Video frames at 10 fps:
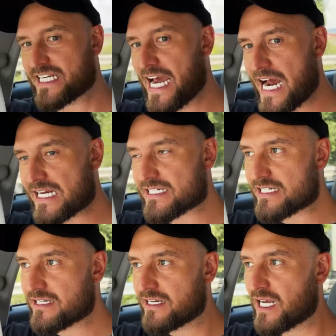gas
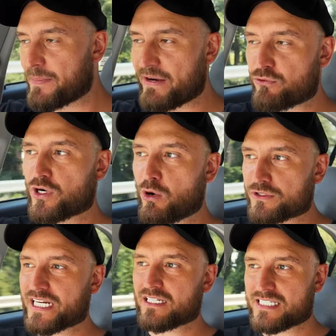and pay for the
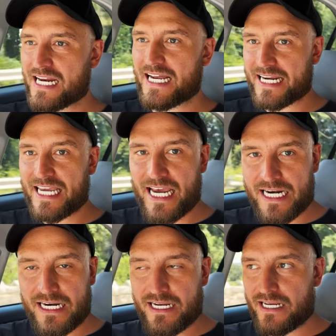hotel tonight
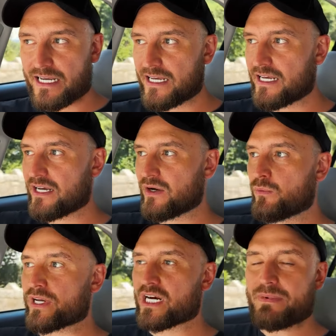again,
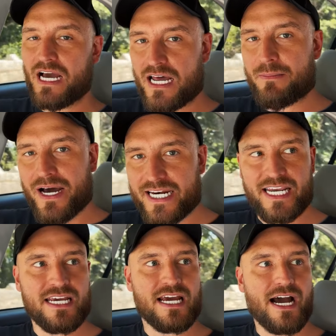we're gonna be out of
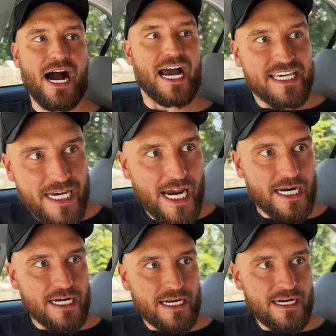money again.